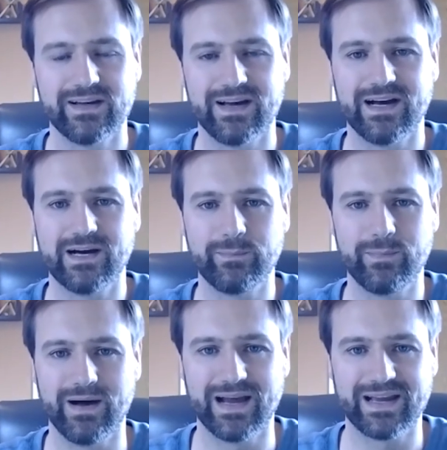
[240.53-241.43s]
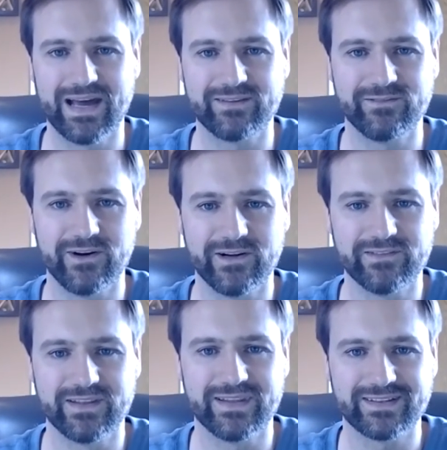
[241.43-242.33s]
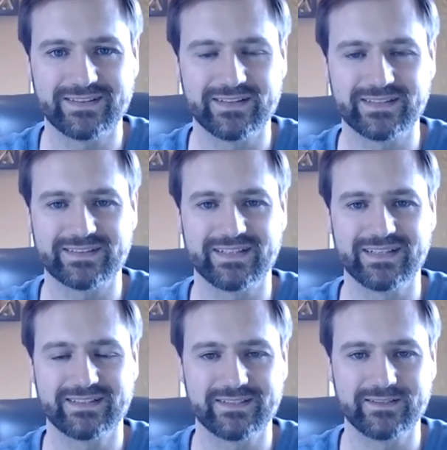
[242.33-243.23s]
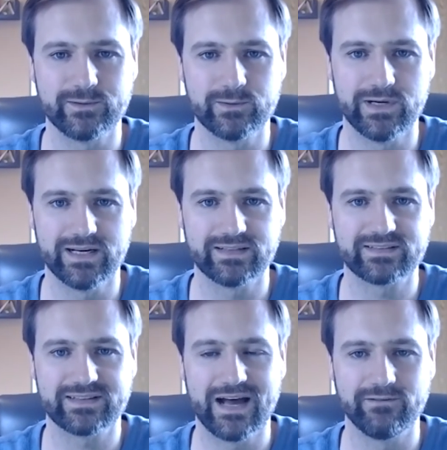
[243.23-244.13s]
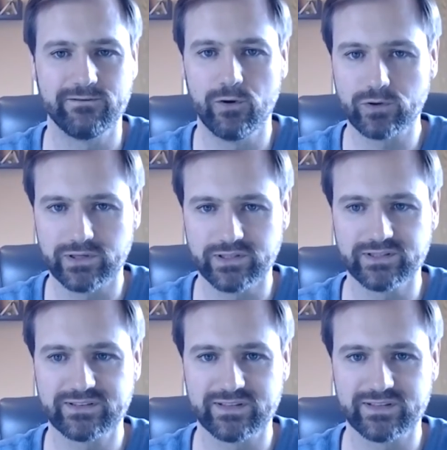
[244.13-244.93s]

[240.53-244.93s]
I got involved in this listening to Scott Volker.